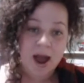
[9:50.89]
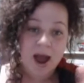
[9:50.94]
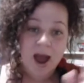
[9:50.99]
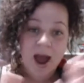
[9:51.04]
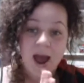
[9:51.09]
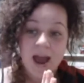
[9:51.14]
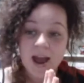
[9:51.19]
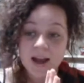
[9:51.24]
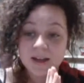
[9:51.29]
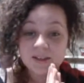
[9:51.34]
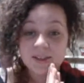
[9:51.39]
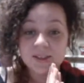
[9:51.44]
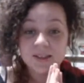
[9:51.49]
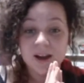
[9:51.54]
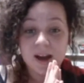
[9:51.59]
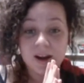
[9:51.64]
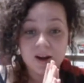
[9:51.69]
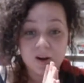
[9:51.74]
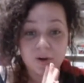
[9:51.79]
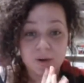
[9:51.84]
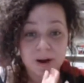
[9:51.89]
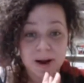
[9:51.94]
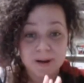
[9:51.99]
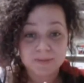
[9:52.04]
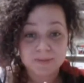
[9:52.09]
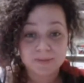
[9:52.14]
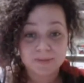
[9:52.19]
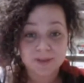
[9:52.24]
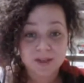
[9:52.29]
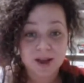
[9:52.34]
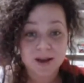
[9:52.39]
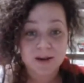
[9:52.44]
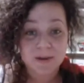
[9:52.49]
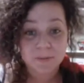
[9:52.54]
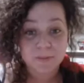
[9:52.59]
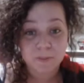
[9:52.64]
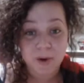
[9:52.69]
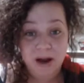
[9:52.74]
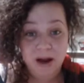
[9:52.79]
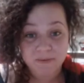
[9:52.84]
I actually got a crap ton
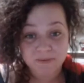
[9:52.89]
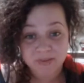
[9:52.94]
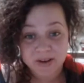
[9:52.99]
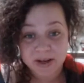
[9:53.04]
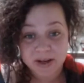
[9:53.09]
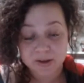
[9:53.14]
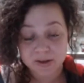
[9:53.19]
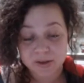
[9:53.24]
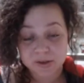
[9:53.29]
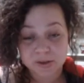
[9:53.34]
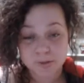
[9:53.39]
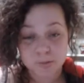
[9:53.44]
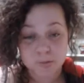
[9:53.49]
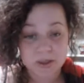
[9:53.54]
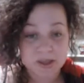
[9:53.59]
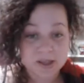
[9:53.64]
of pop vinyls, but